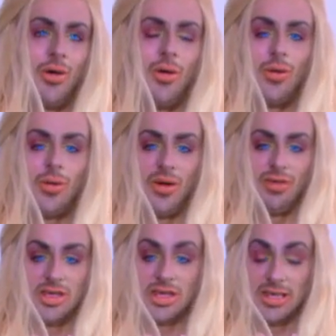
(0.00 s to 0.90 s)
All
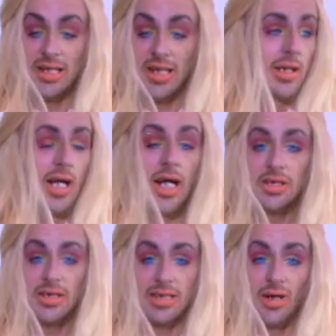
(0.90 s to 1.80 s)
over. She's either cut
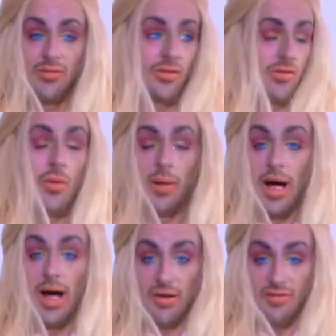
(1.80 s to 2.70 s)
herself through an
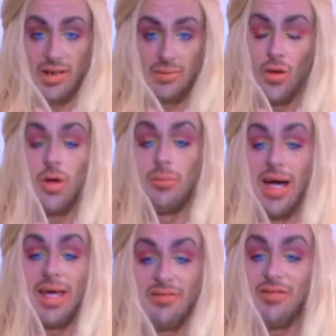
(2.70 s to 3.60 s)
artery, or my
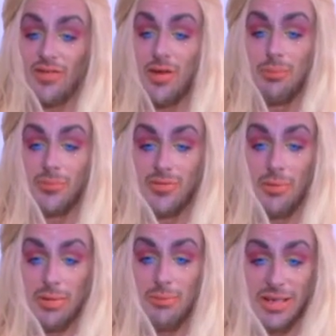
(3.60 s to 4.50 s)
heavy flow
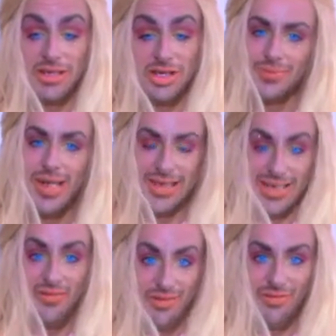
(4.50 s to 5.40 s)
flowing bitch has
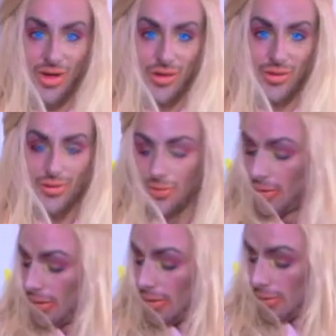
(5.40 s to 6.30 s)
heavy flowed.
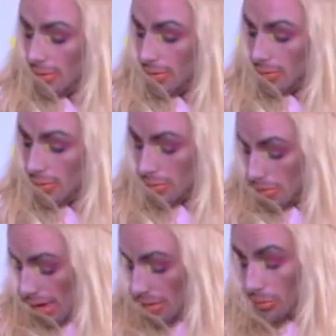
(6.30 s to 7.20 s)

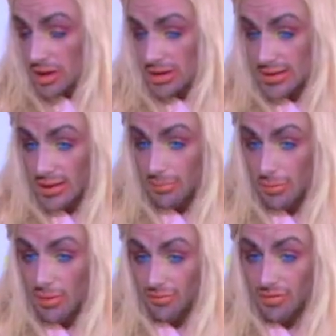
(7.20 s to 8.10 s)
I don't want you to sit on me
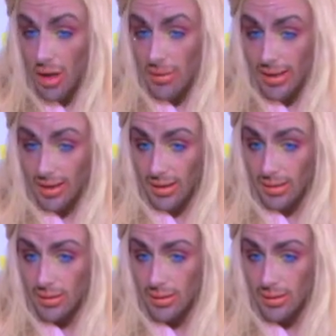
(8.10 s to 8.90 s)
while you're flowing.